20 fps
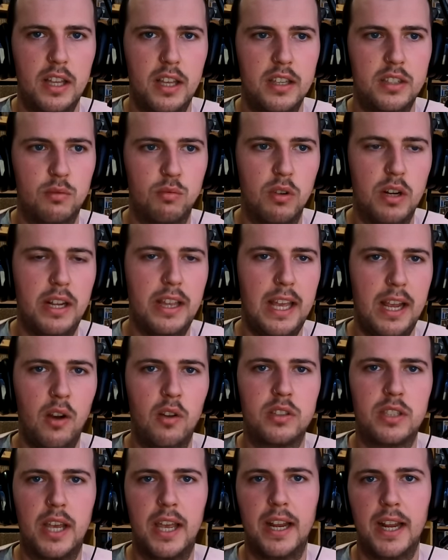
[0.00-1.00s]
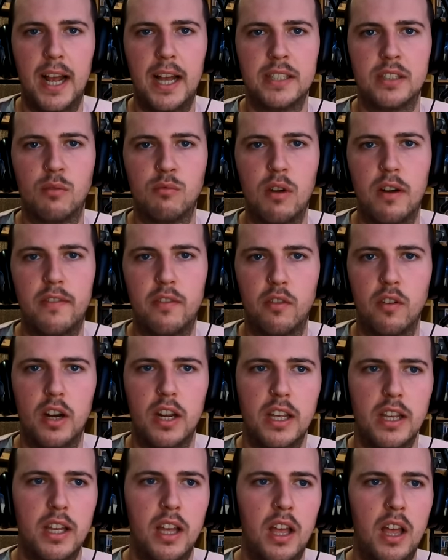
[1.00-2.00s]
It's really irritating as a
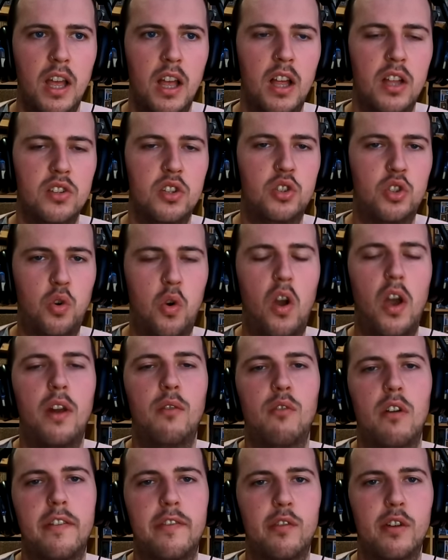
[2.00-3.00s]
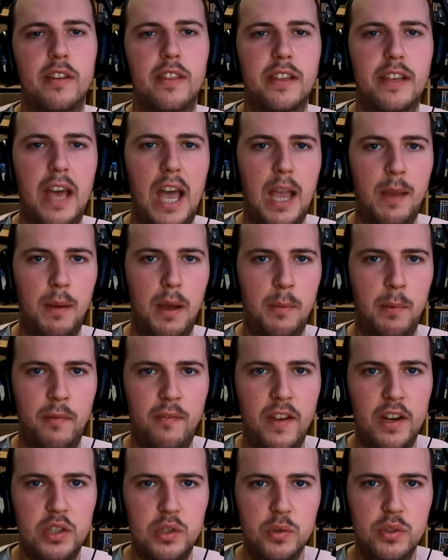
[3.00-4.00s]
referee to try and referee the game at a
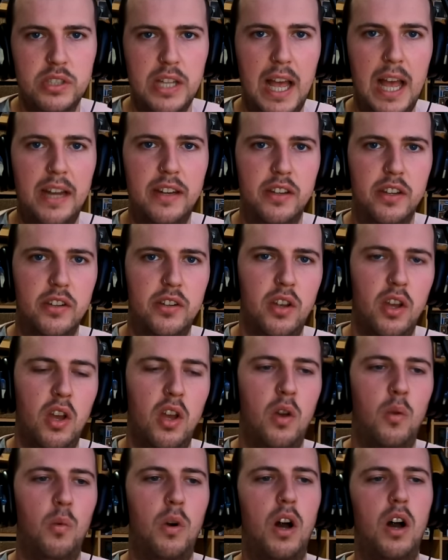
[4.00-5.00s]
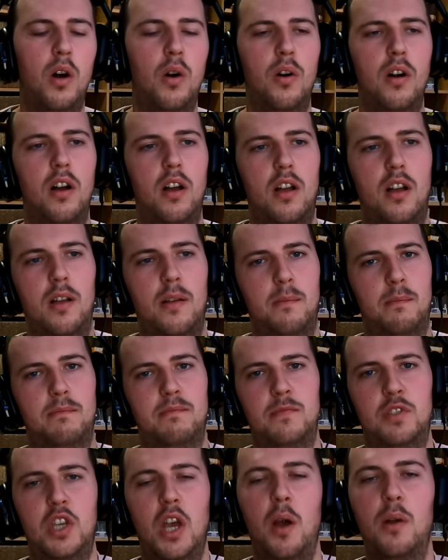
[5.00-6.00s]
professional standard while
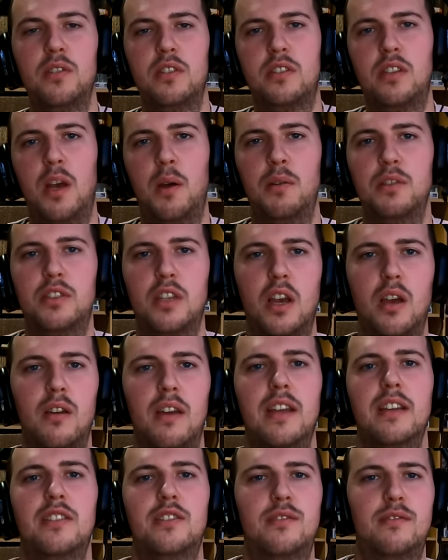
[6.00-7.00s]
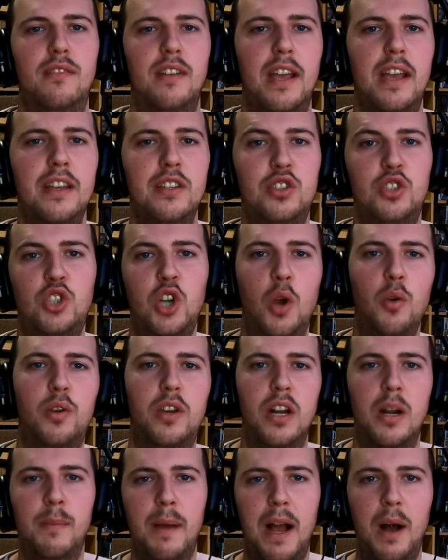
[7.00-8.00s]
so and so so and so is is joking
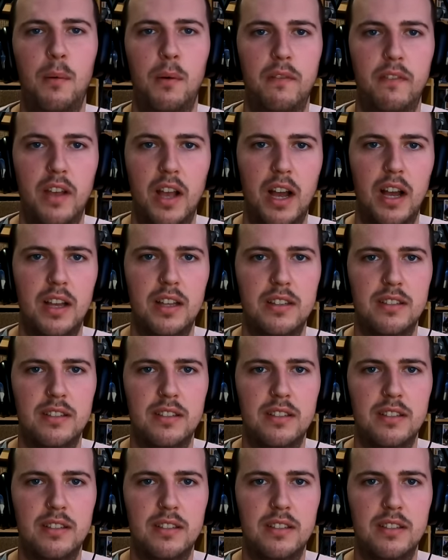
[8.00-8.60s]
about with you